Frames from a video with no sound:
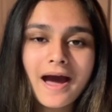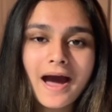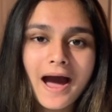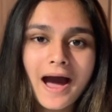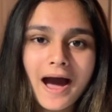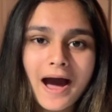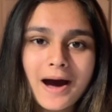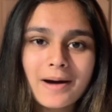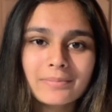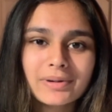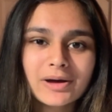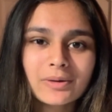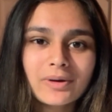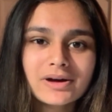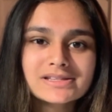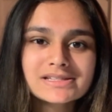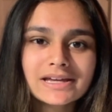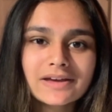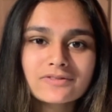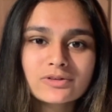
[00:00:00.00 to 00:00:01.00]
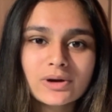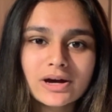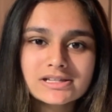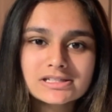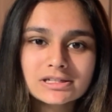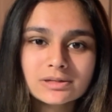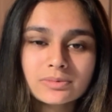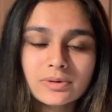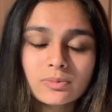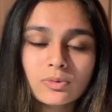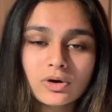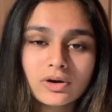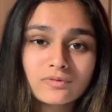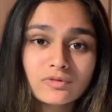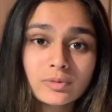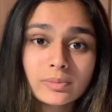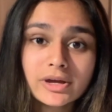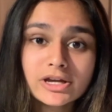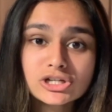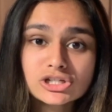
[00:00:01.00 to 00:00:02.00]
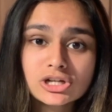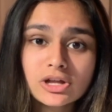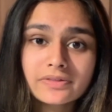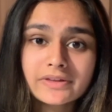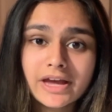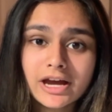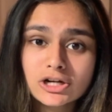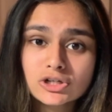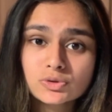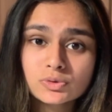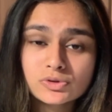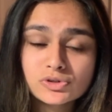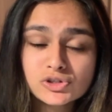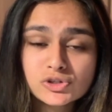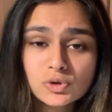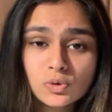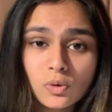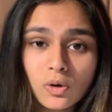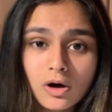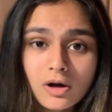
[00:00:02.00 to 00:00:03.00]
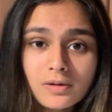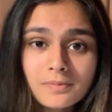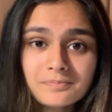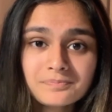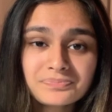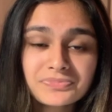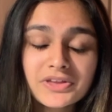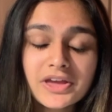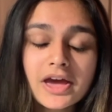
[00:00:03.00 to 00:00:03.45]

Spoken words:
But I wanted to give you guys a little bit more information on the actual school.